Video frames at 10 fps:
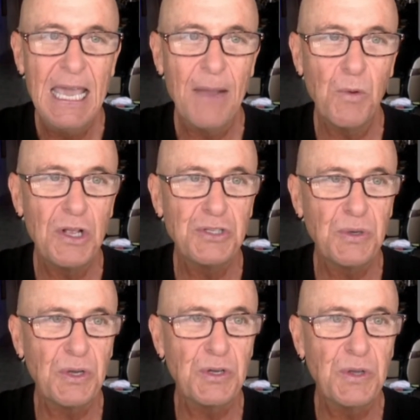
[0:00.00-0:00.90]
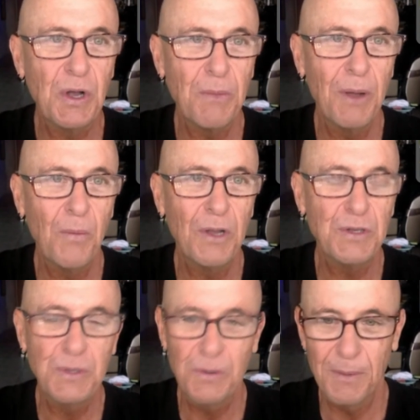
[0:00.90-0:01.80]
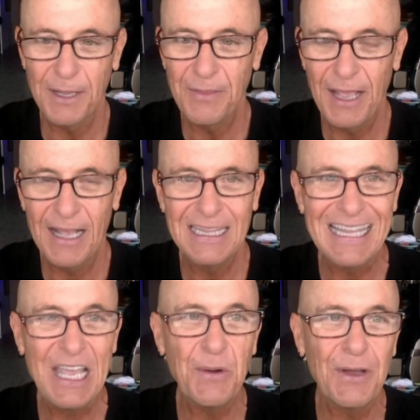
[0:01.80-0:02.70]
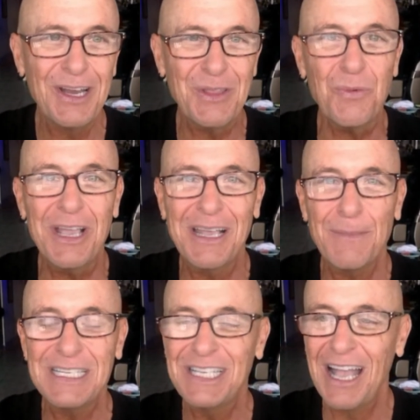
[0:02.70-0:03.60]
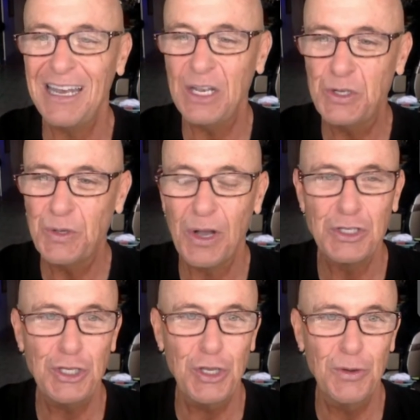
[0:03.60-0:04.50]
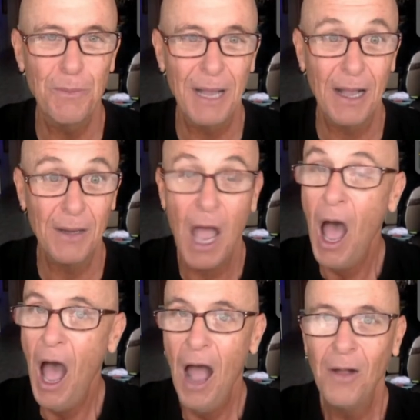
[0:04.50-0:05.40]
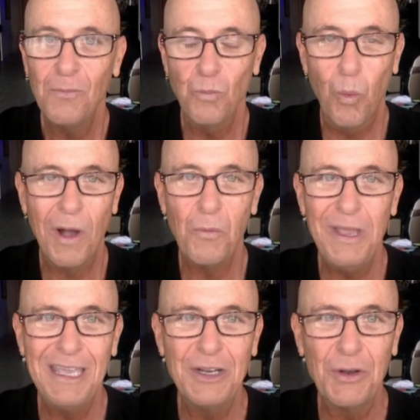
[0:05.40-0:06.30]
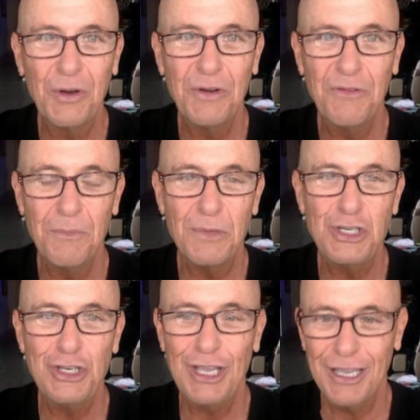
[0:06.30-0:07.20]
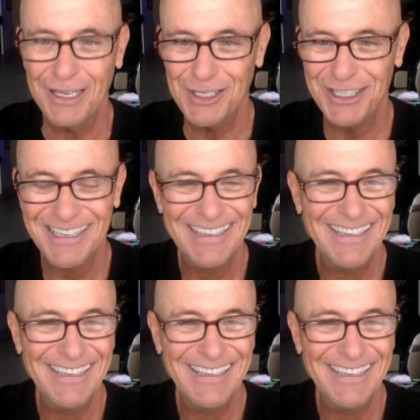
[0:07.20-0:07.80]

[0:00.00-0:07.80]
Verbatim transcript: And we're also going to talk about what to do about that. Later on in the week, I'm excited to talk to you about what we can learn from machines.